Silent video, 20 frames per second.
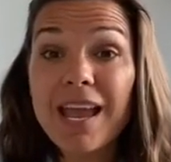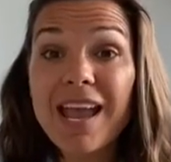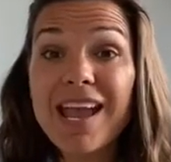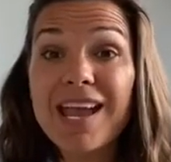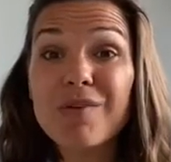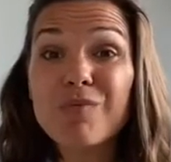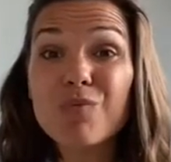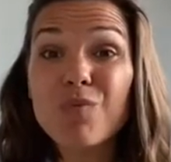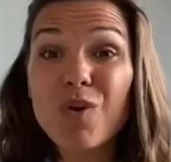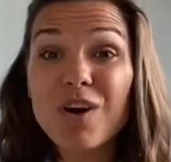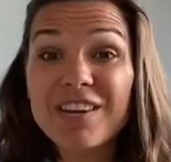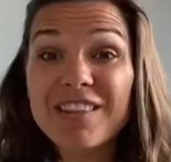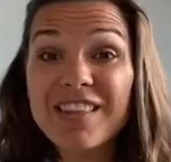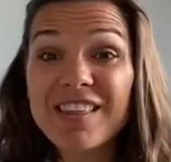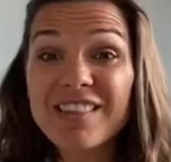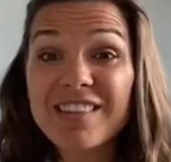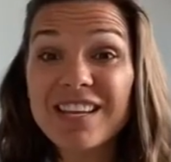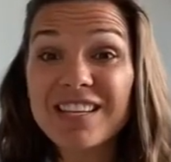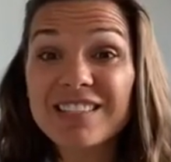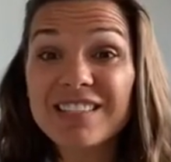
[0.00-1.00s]
And one of the
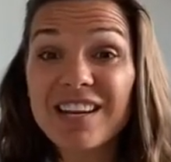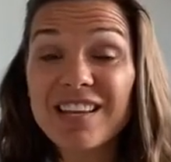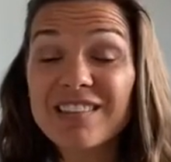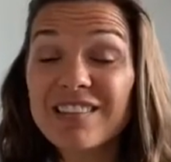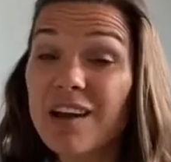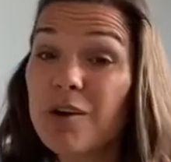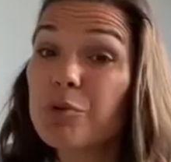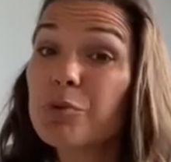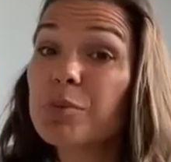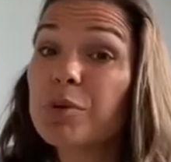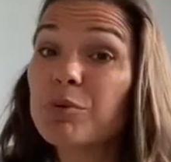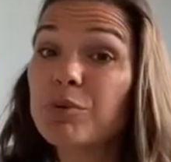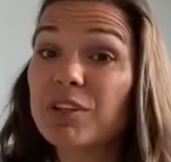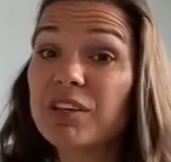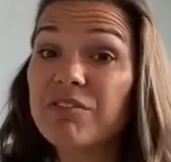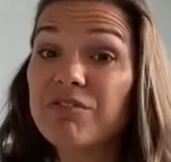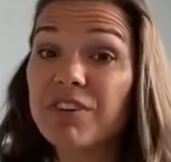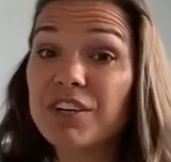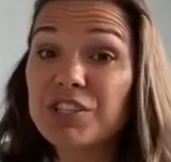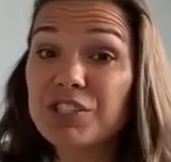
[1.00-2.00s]
things that I thought would be
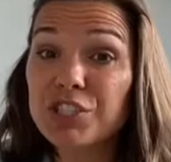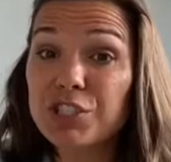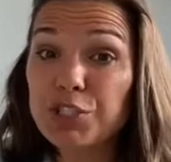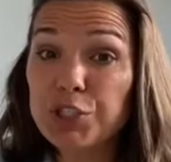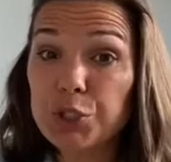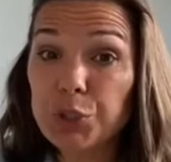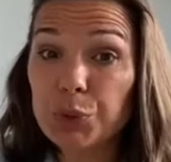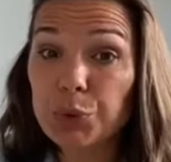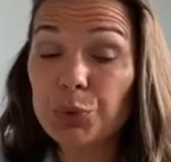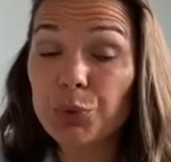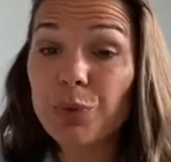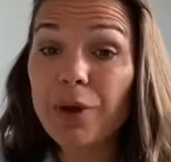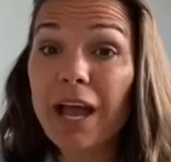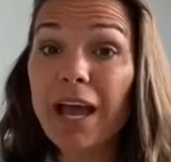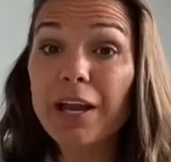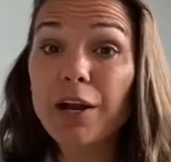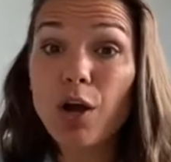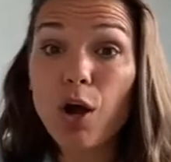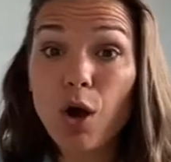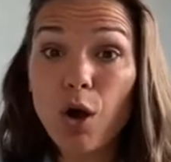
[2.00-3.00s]
really fun to do
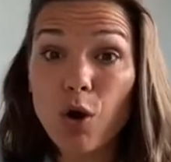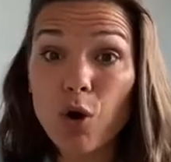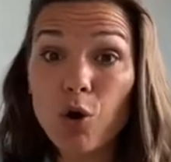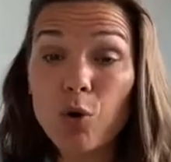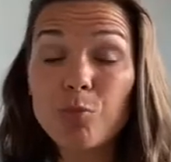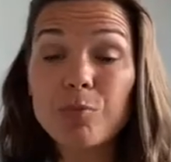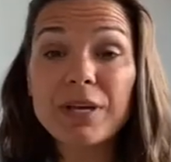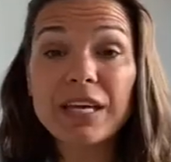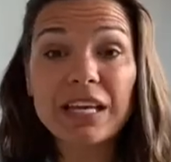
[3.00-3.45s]
at home,